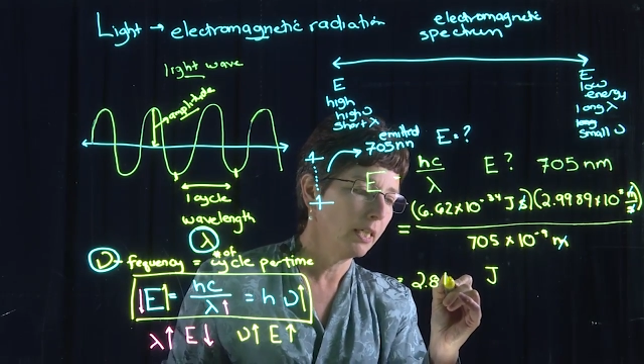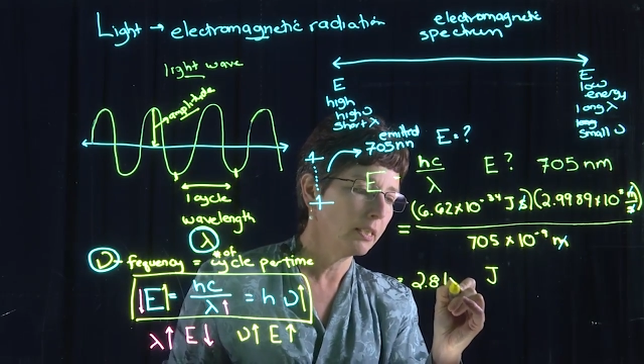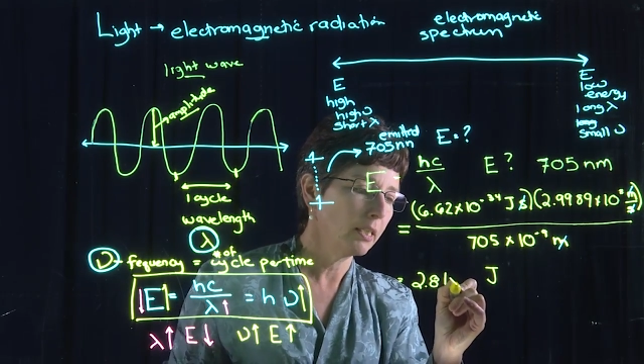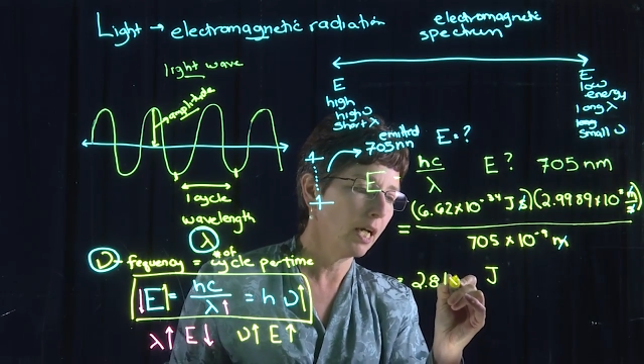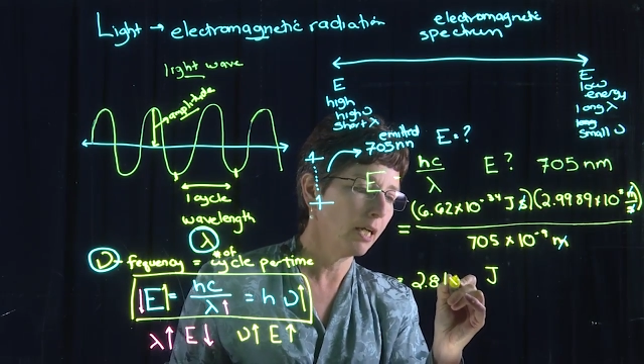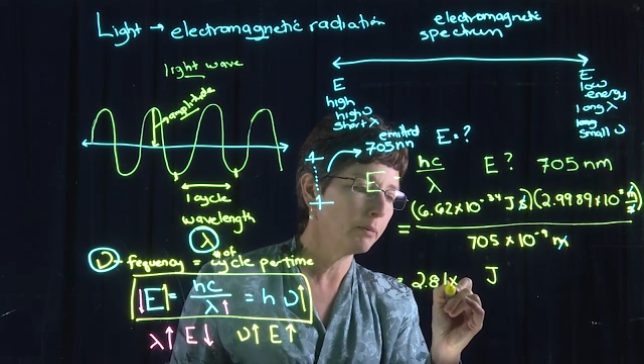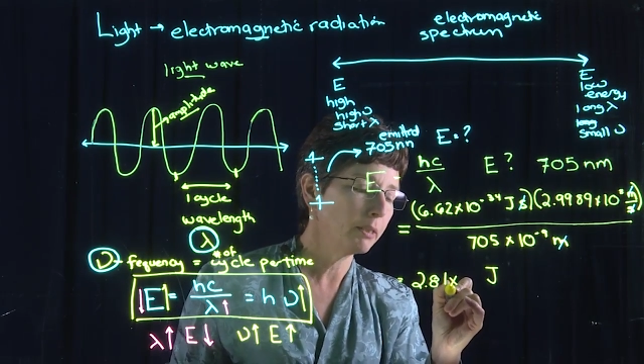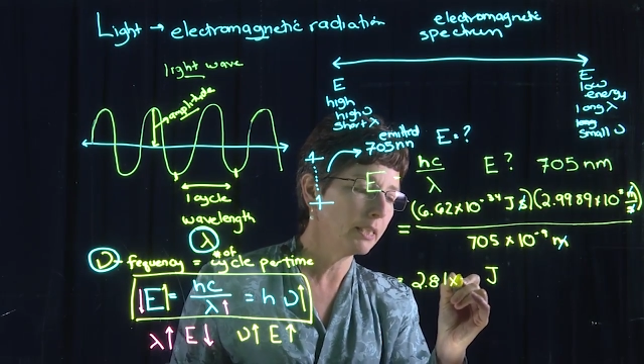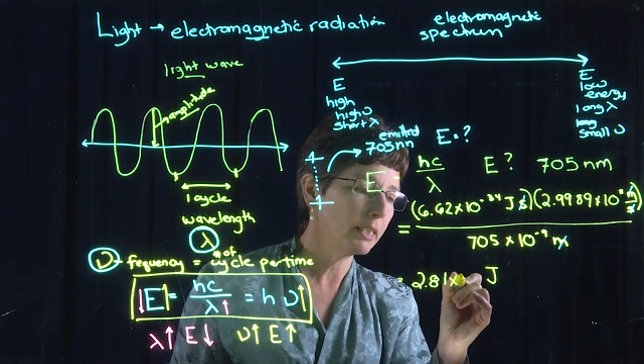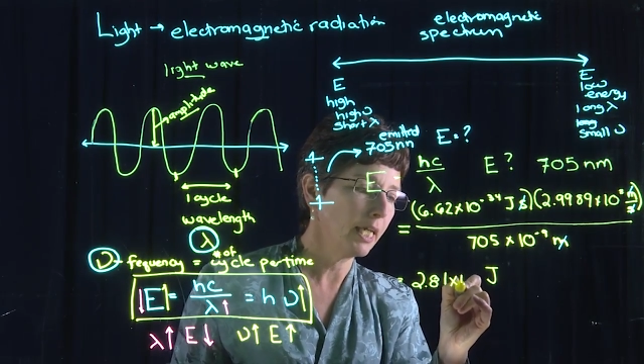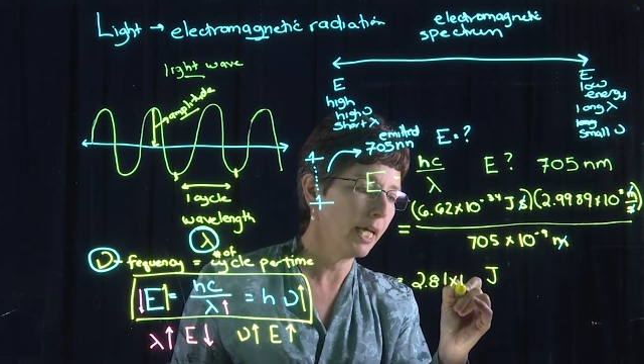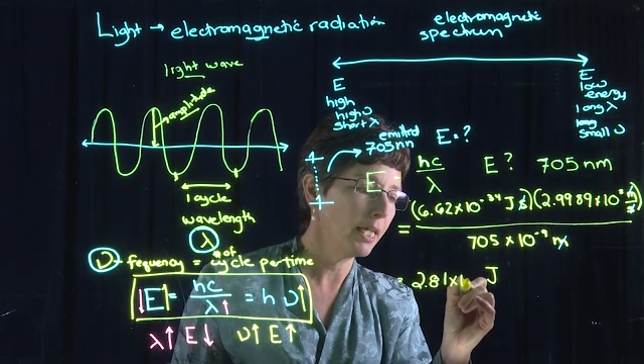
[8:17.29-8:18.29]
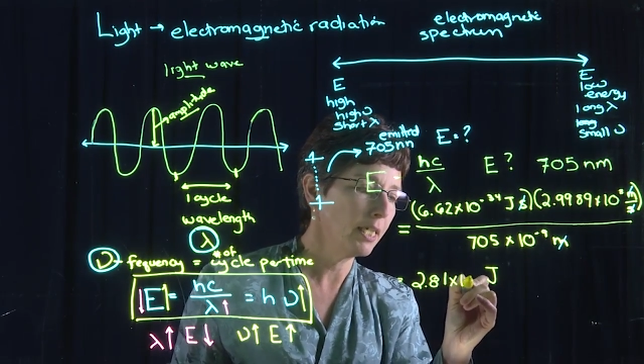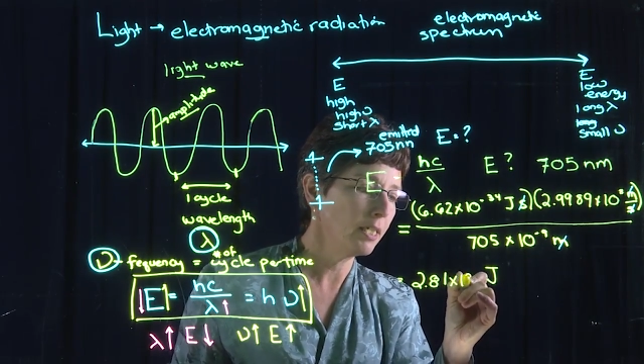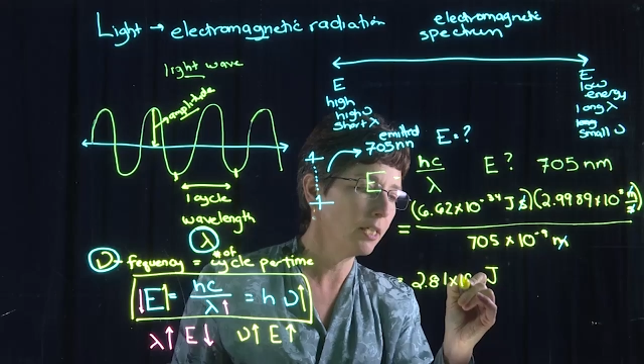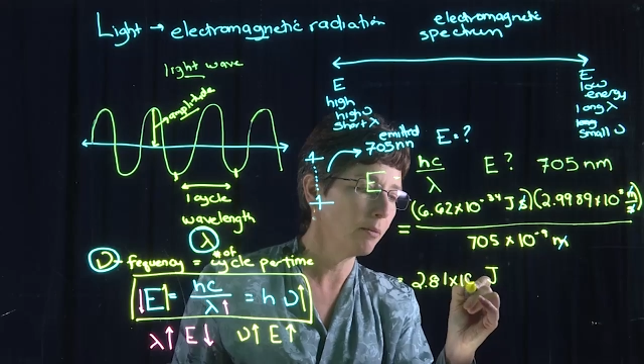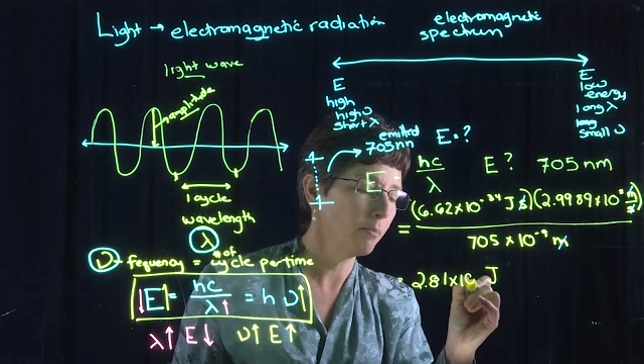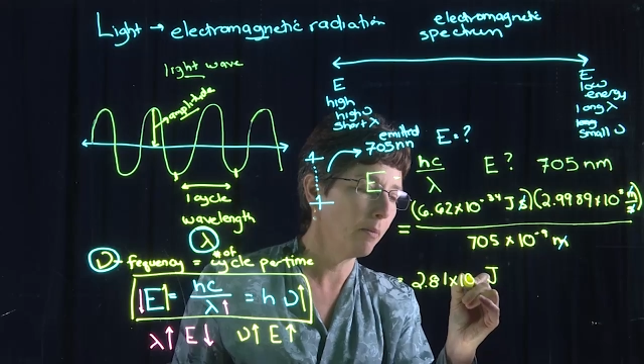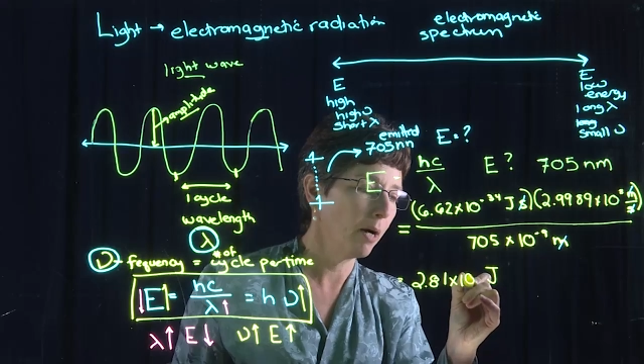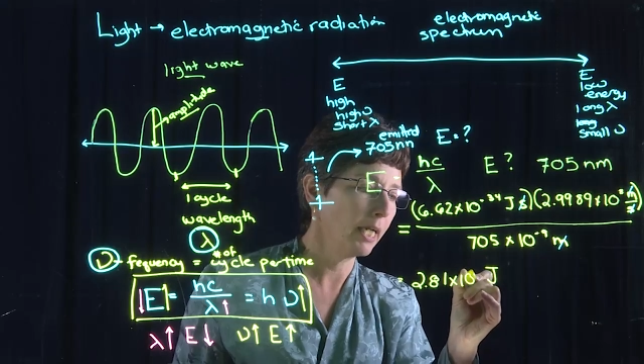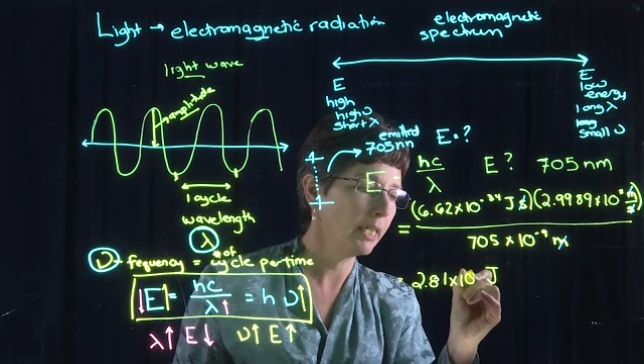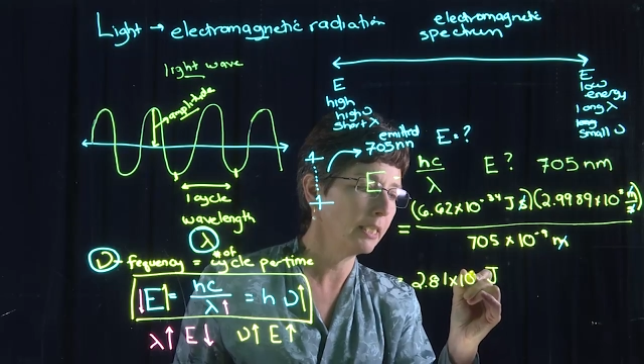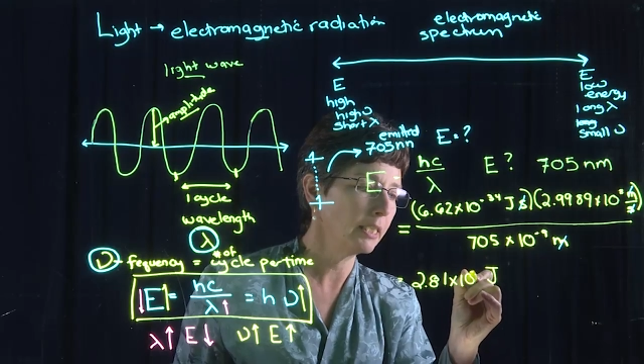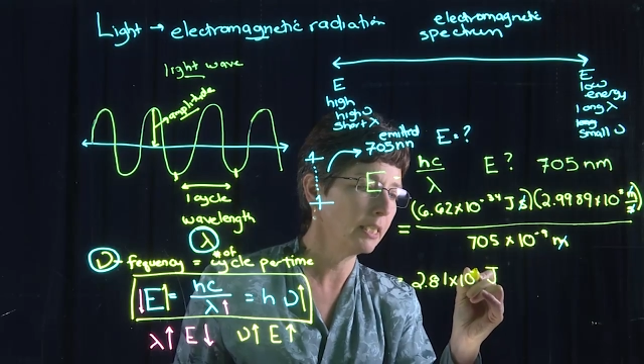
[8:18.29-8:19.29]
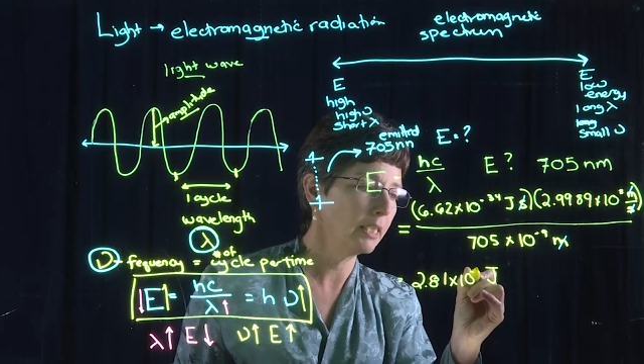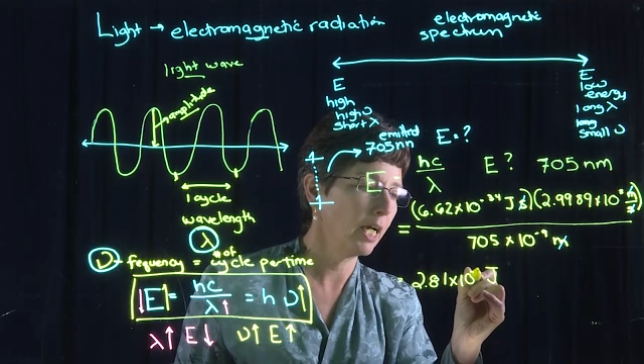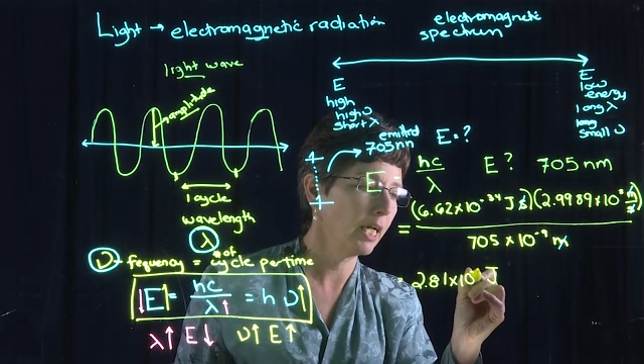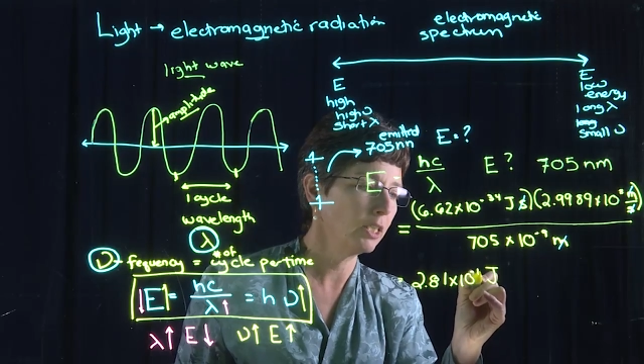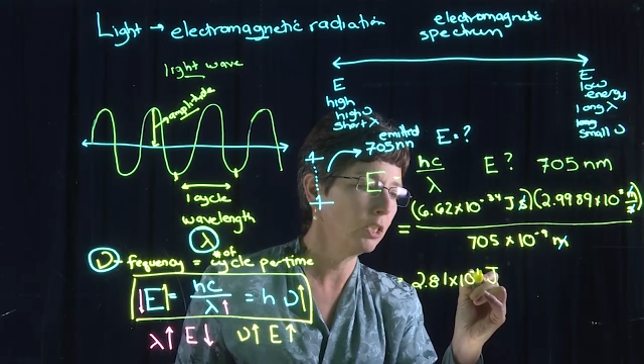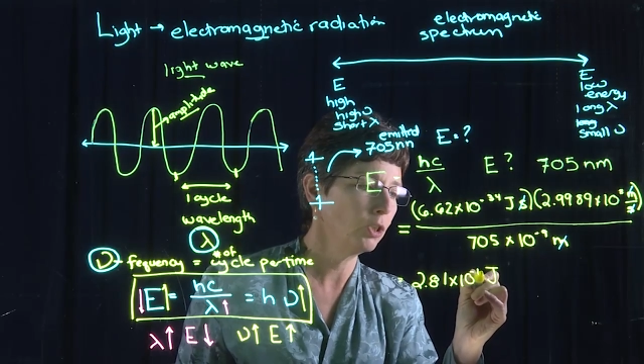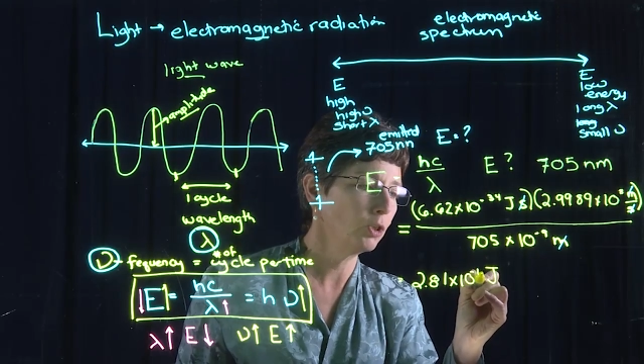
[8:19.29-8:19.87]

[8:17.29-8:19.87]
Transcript: times 10 to the minus 9